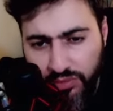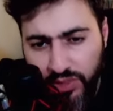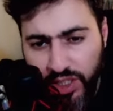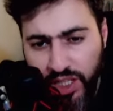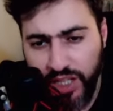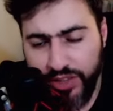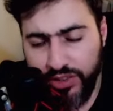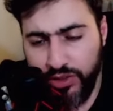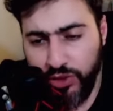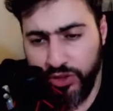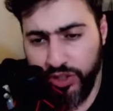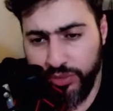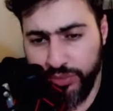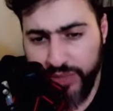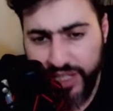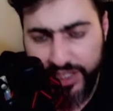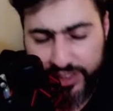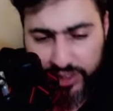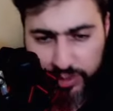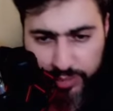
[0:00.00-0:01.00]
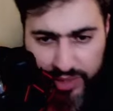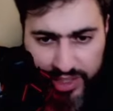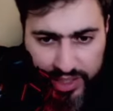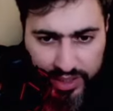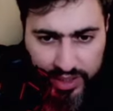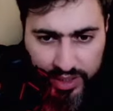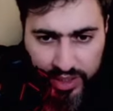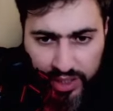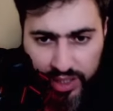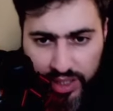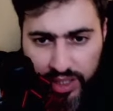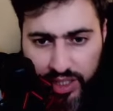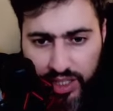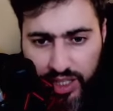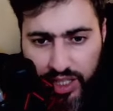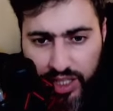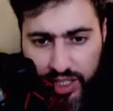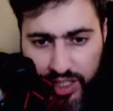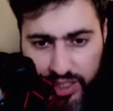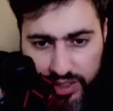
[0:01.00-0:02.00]
and throw them back to back,
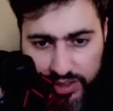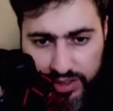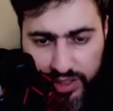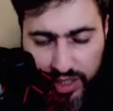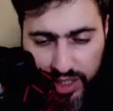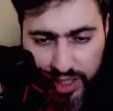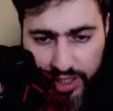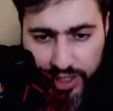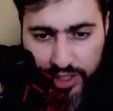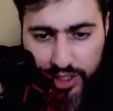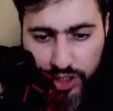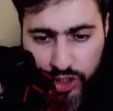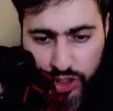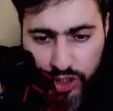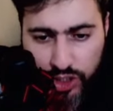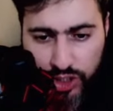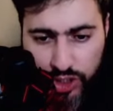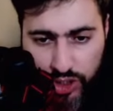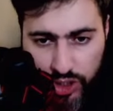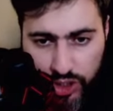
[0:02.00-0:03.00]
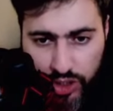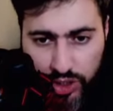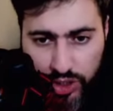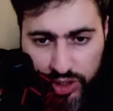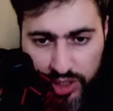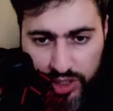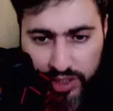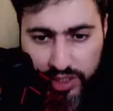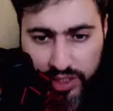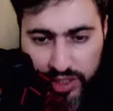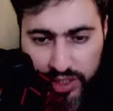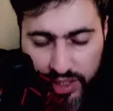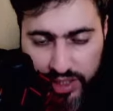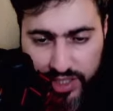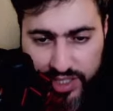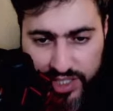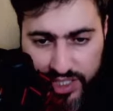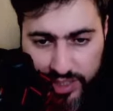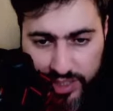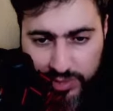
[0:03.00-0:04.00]
and I should get it at
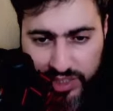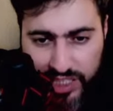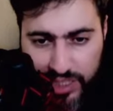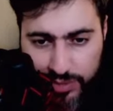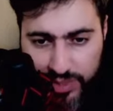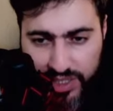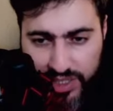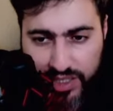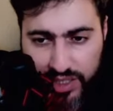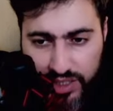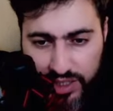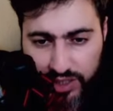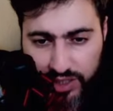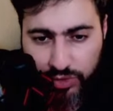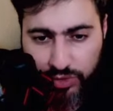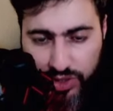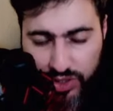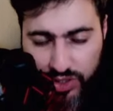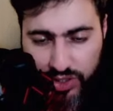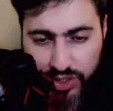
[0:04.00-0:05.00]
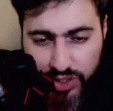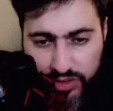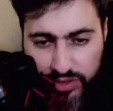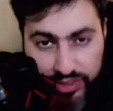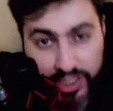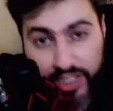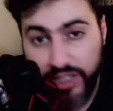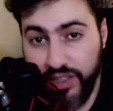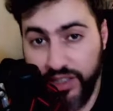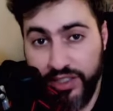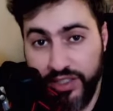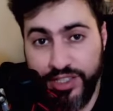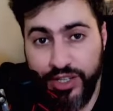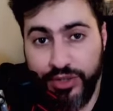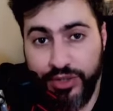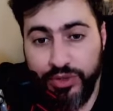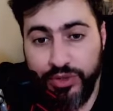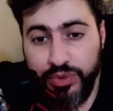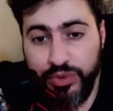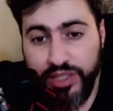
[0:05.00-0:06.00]
the same time as they get to the Surf, and that's how
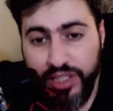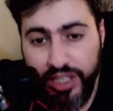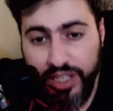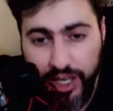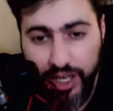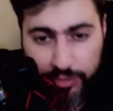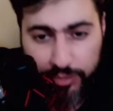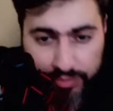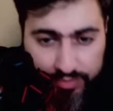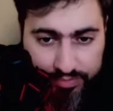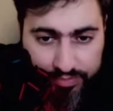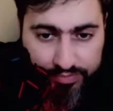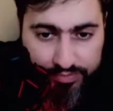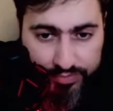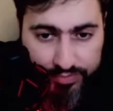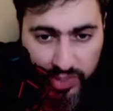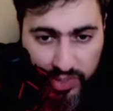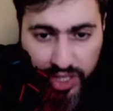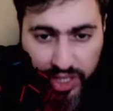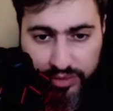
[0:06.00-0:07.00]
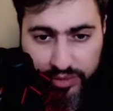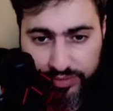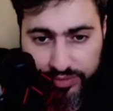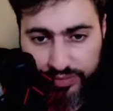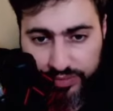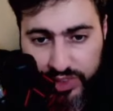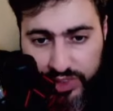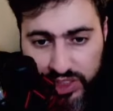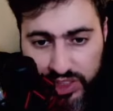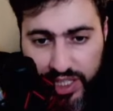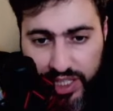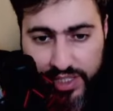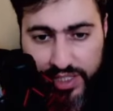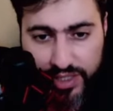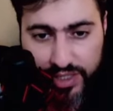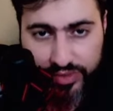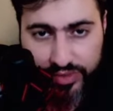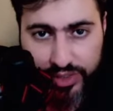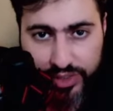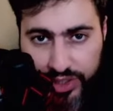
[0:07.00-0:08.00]
you win the game. Yeah, see
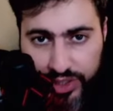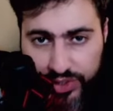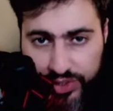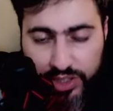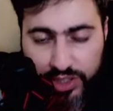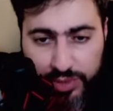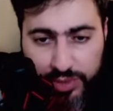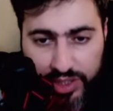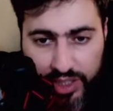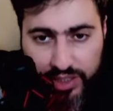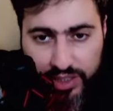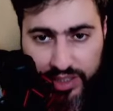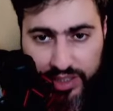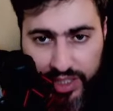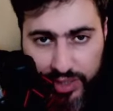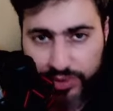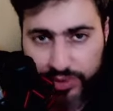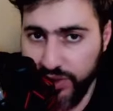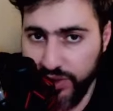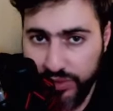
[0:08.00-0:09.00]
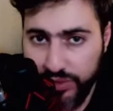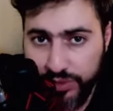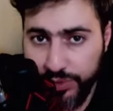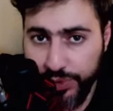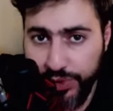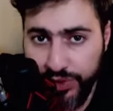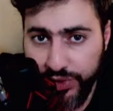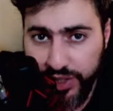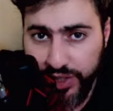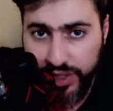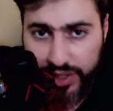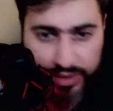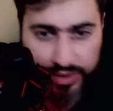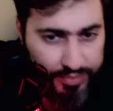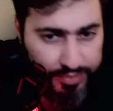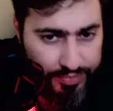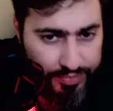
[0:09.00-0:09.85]
guys, triple hard counter, we don't care.